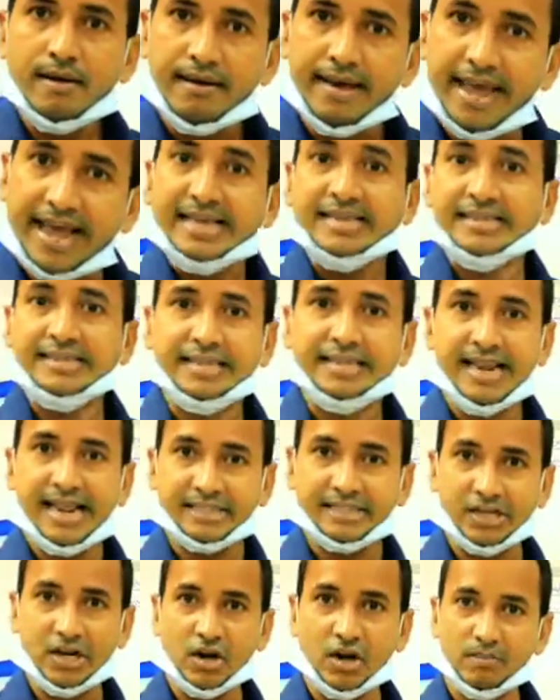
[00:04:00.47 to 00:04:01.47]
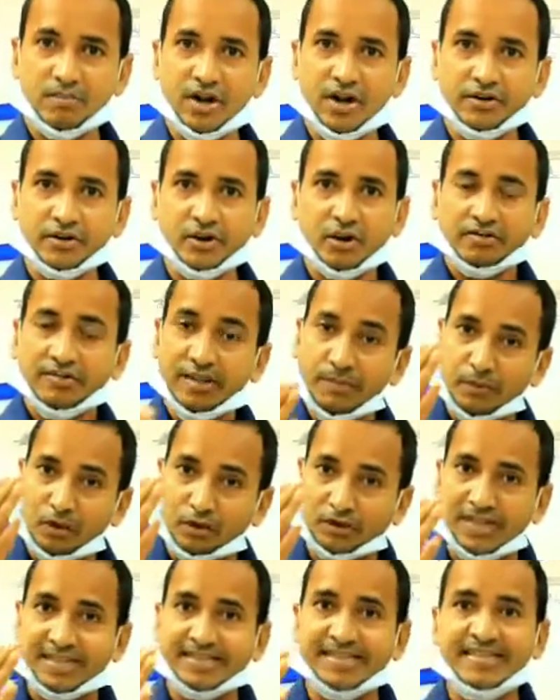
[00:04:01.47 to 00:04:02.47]
excretion of the drug. The
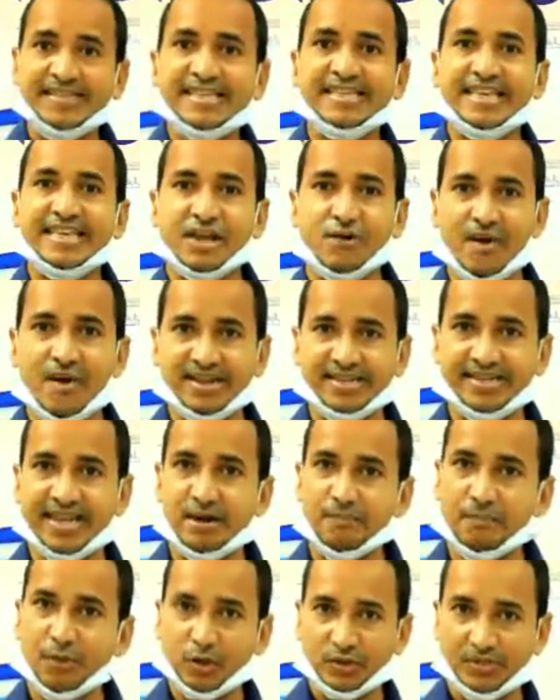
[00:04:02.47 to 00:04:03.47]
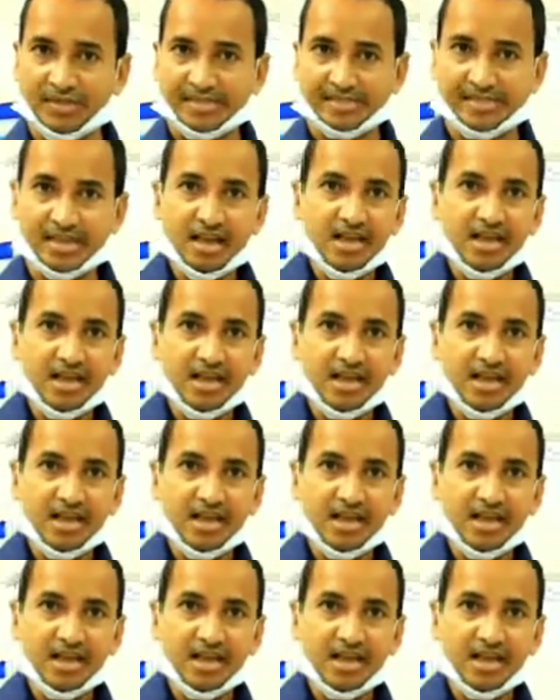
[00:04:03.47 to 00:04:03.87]
process is a sequential process.